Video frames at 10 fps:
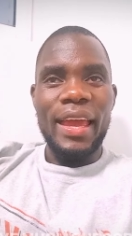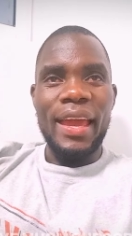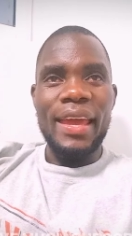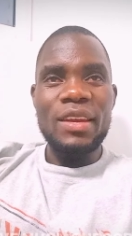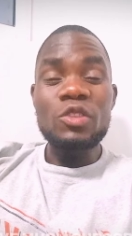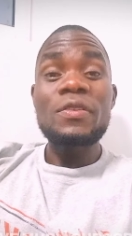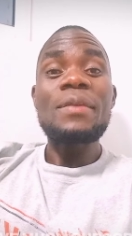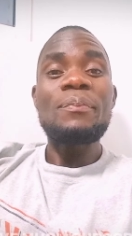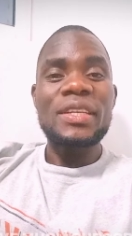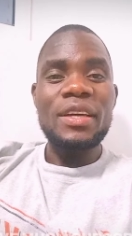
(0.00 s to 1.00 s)
and he was
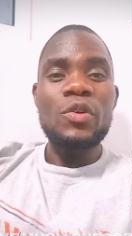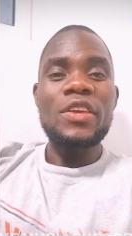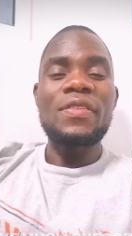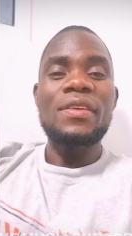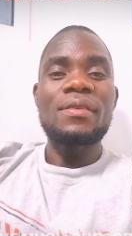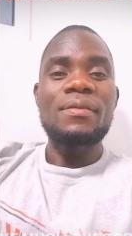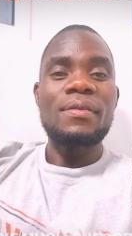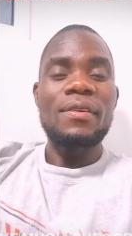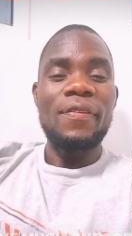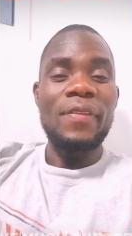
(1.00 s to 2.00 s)
very bitter with
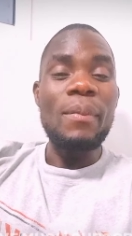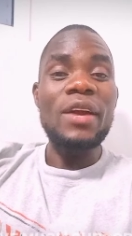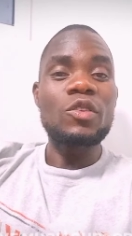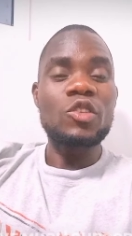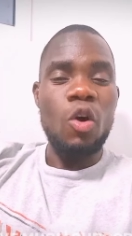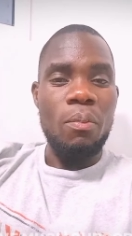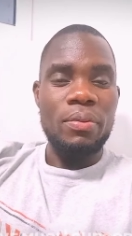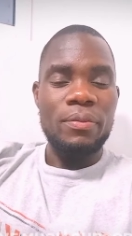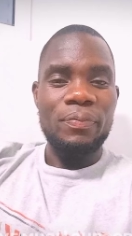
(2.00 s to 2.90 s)
the man on top,